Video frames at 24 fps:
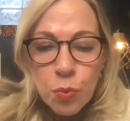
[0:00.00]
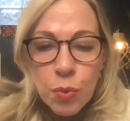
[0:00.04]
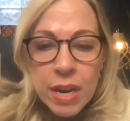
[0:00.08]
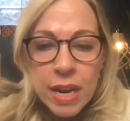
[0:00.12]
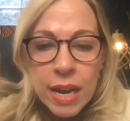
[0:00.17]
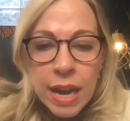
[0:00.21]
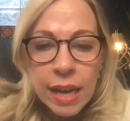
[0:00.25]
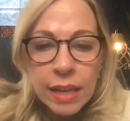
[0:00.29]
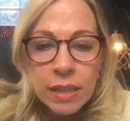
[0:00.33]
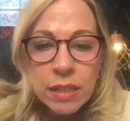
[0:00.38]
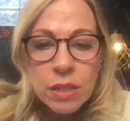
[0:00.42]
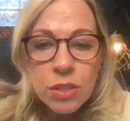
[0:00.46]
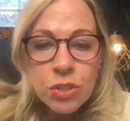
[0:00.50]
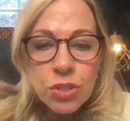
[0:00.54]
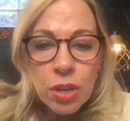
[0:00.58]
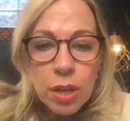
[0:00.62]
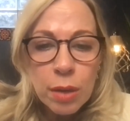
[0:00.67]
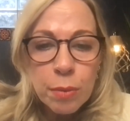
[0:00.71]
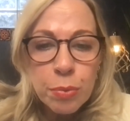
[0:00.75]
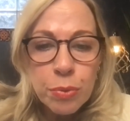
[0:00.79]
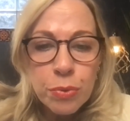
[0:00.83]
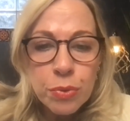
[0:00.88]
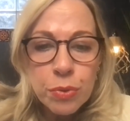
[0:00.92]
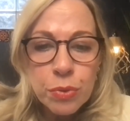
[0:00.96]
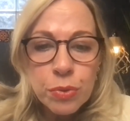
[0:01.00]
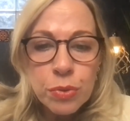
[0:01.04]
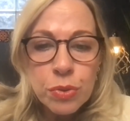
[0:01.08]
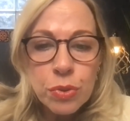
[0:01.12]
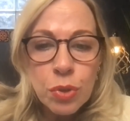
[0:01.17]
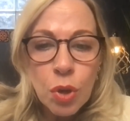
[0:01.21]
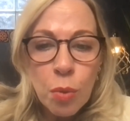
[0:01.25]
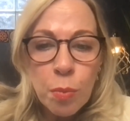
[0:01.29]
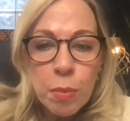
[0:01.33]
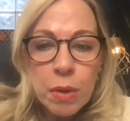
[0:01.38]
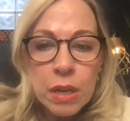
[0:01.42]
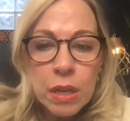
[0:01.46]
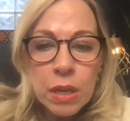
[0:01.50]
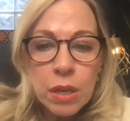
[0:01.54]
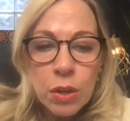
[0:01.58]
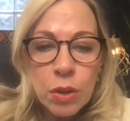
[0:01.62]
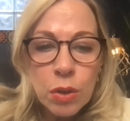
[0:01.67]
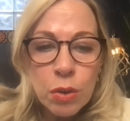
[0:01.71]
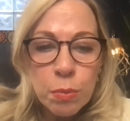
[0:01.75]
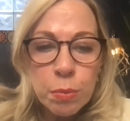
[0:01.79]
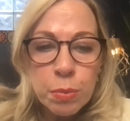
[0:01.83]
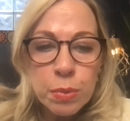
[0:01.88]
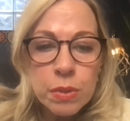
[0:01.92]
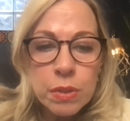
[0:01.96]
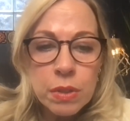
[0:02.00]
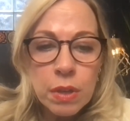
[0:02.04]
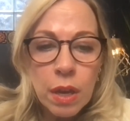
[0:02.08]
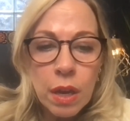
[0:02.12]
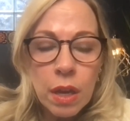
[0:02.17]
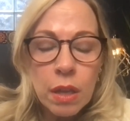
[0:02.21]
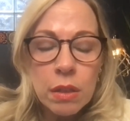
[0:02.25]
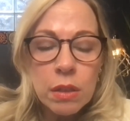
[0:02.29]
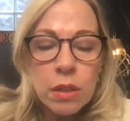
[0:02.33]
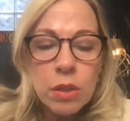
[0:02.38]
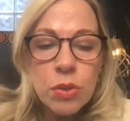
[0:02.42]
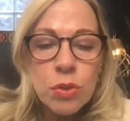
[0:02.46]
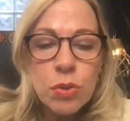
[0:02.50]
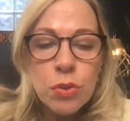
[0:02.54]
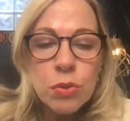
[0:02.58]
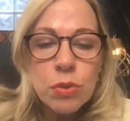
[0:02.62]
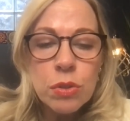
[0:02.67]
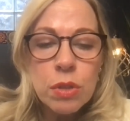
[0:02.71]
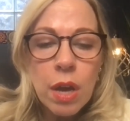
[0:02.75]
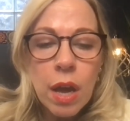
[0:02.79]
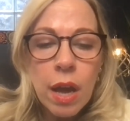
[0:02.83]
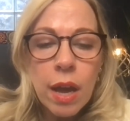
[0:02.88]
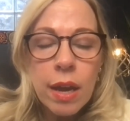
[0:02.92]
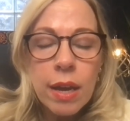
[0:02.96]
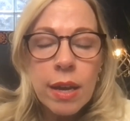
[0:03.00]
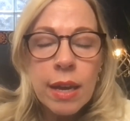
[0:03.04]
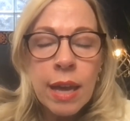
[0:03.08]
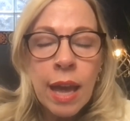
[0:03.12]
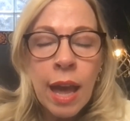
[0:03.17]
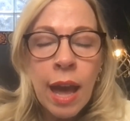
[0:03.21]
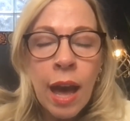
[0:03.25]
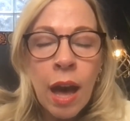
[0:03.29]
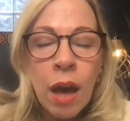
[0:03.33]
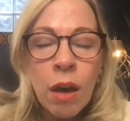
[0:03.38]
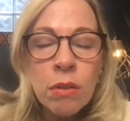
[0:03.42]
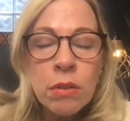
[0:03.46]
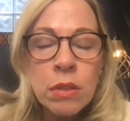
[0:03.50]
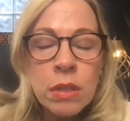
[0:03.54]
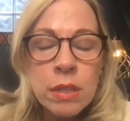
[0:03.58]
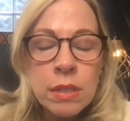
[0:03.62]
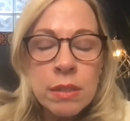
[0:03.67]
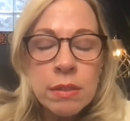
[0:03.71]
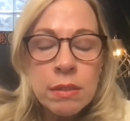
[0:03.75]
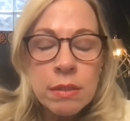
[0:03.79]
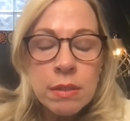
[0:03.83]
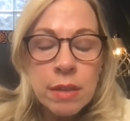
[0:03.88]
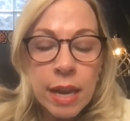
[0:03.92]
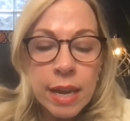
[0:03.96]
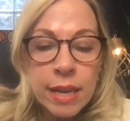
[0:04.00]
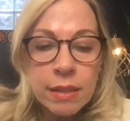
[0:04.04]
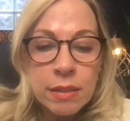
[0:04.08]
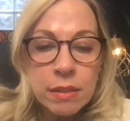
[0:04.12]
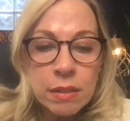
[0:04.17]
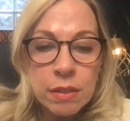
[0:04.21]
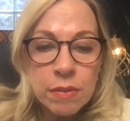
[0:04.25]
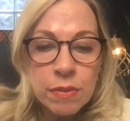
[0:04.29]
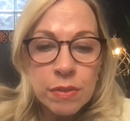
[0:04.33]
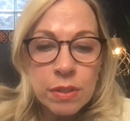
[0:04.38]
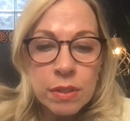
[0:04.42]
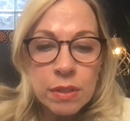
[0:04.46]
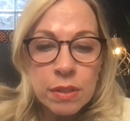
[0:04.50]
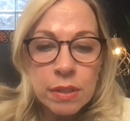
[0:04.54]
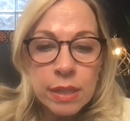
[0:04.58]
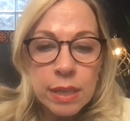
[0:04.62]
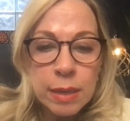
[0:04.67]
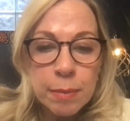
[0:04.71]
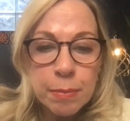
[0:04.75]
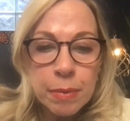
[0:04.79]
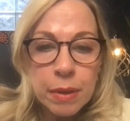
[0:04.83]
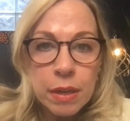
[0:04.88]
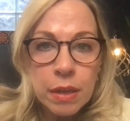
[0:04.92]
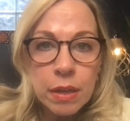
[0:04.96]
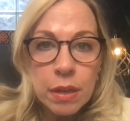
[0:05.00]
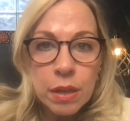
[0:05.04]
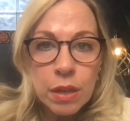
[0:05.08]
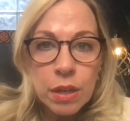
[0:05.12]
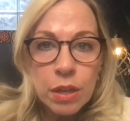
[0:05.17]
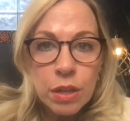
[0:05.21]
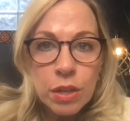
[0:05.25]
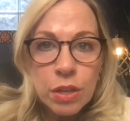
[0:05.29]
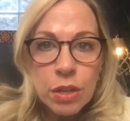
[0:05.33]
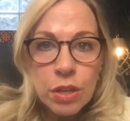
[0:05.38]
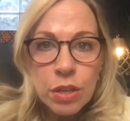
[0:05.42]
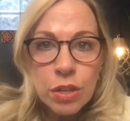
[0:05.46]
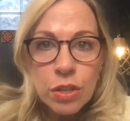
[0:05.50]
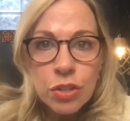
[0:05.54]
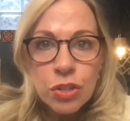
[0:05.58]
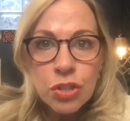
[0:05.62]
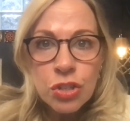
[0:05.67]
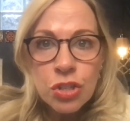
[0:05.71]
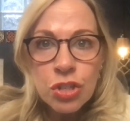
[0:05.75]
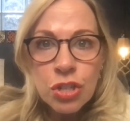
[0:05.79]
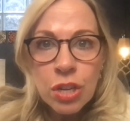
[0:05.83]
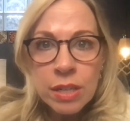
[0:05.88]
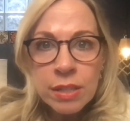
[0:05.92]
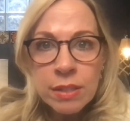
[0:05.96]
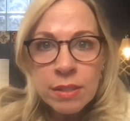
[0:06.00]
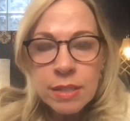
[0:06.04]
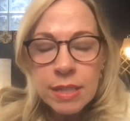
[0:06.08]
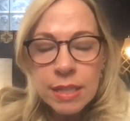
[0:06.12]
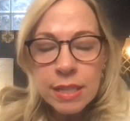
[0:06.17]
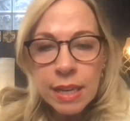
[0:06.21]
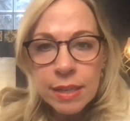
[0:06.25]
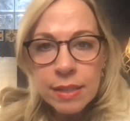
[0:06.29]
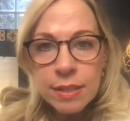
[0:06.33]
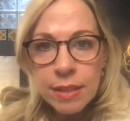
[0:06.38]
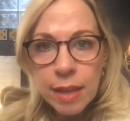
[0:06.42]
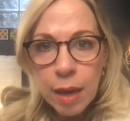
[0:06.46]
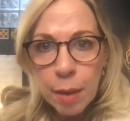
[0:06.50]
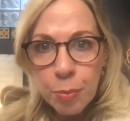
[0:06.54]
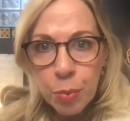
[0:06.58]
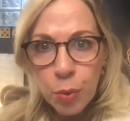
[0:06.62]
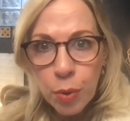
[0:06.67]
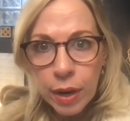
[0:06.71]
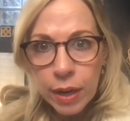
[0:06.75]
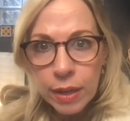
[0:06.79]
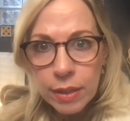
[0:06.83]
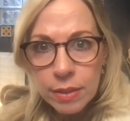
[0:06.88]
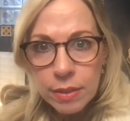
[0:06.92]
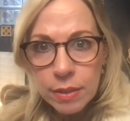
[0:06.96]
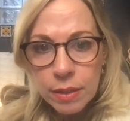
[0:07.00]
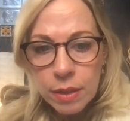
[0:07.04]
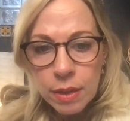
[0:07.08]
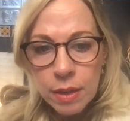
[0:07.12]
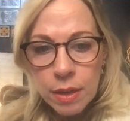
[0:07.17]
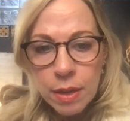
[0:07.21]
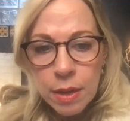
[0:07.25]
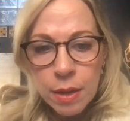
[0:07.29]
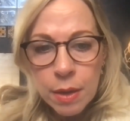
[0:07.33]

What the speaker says: We had to jump through so many hoops and lose countless nights of sleep just to get to that point.